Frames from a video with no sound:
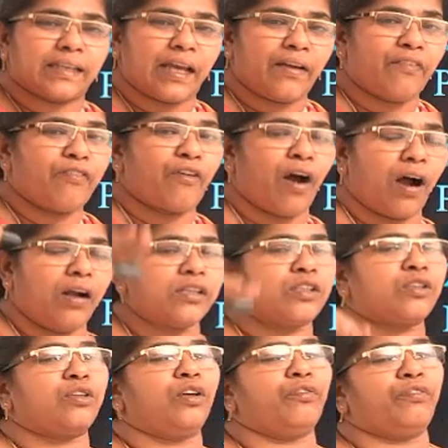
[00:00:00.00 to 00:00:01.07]
a
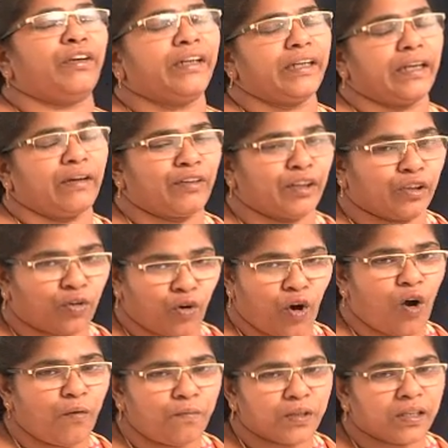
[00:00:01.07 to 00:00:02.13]
false roofing in our
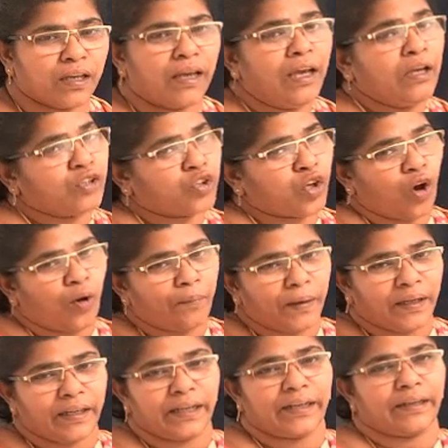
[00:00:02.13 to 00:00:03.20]
homes. So
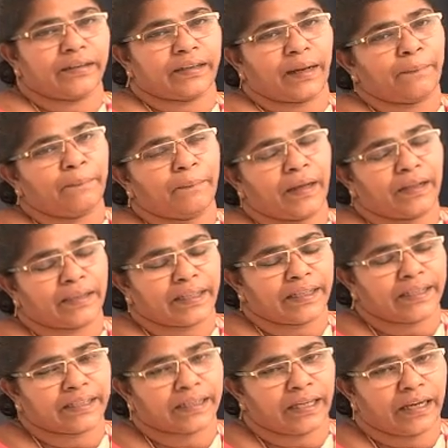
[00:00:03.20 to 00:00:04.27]
many that
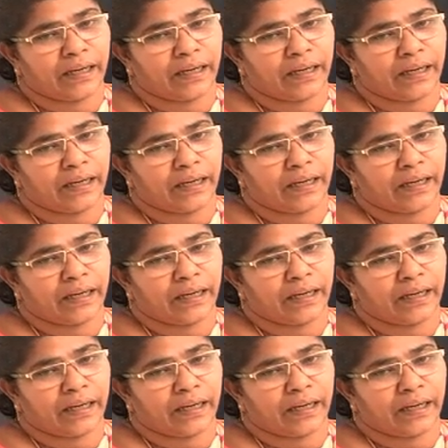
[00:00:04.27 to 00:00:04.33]
is